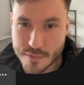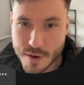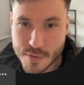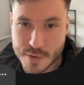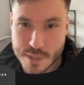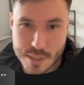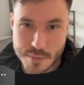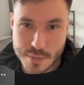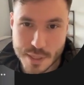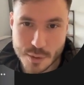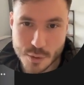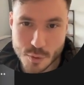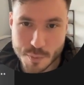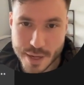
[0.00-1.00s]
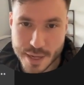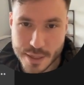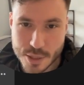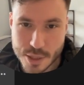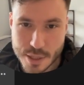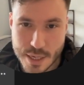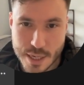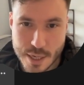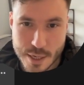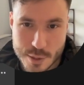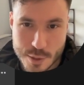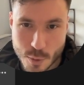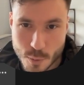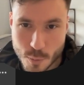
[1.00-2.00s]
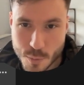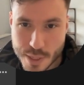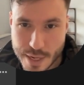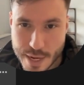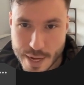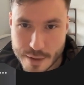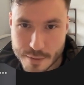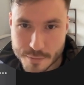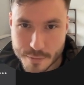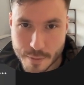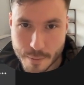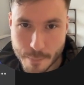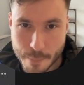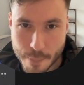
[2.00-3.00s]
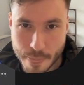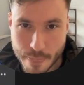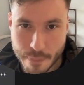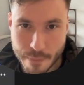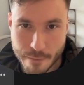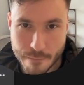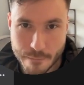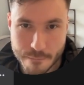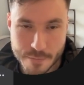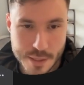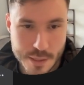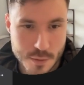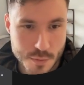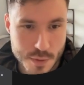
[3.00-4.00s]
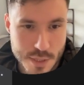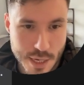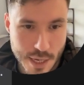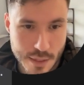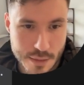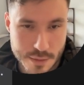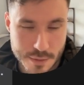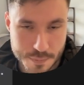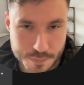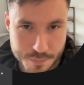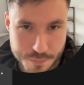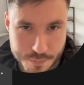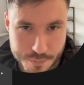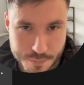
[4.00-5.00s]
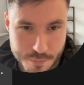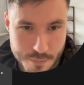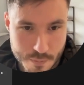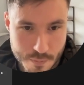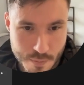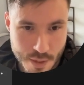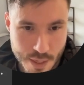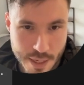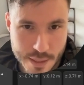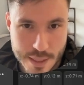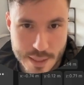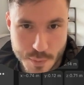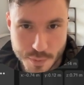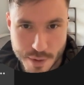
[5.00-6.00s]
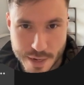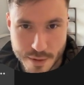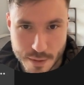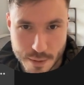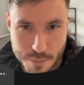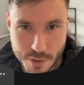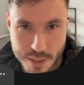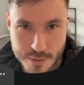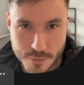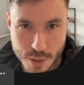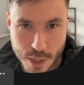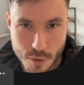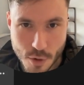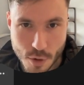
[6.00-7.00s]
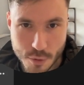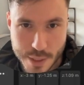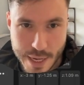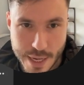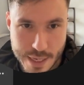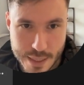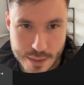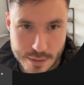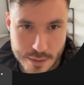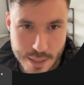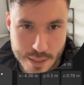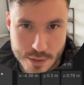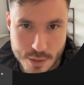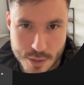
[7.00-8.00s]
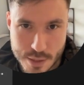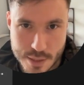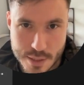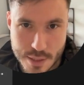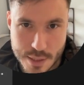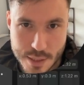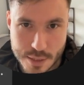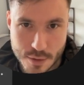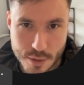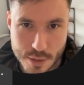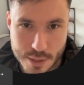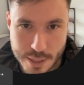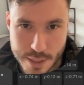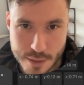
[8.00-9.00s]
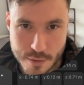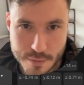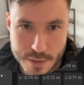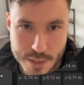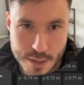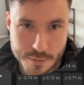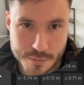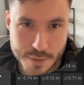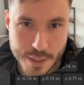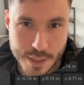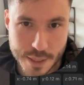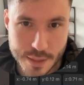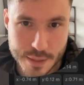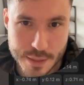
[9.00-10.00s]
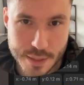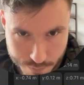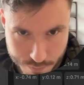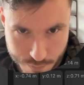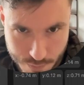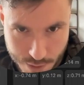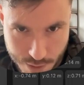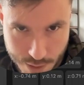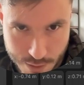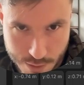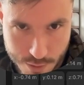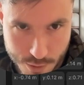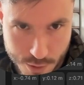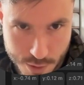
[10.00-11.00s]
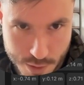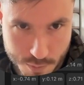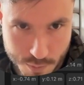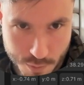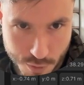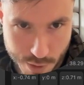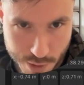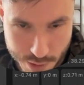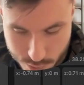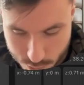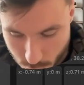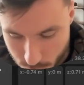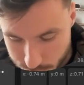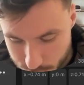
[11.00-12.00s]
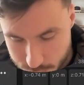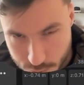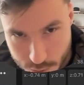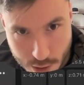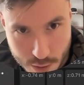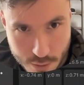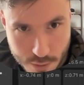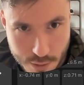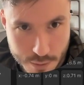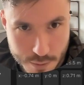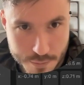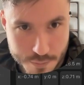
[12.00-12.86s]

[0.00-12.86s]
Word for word: very similar to patch. So we have this result. And let's pray, uh, press for now OK and let's just delete all that kind of stuff and, and just mirror it over for now.